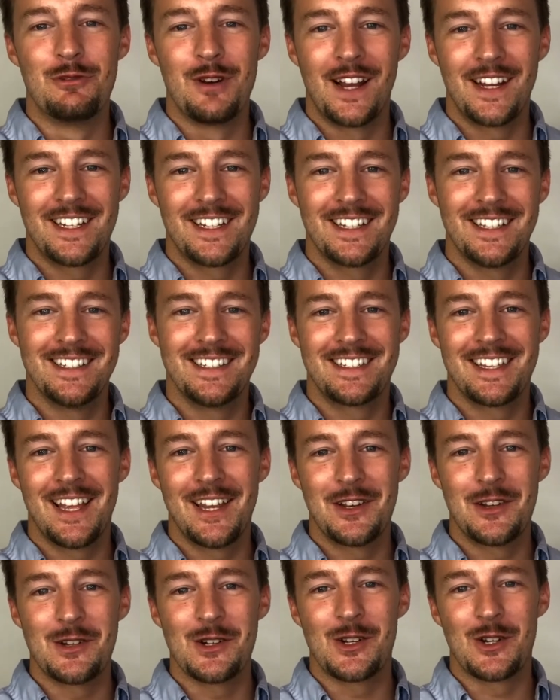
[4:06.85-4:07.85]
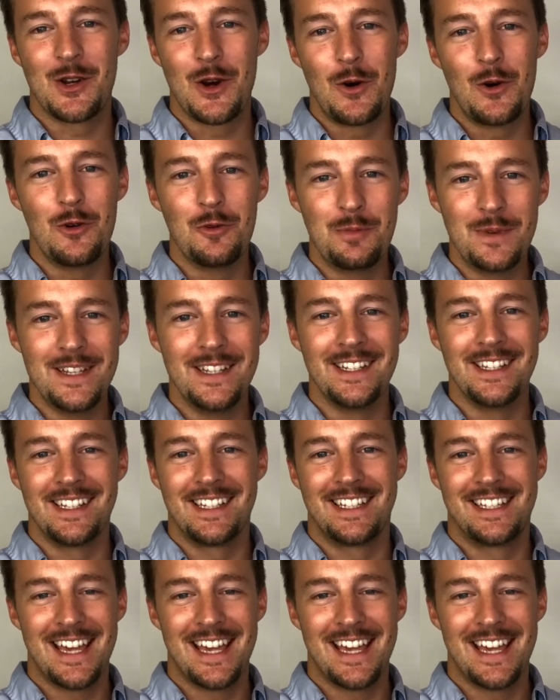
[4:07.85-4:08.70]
ranked contender Colby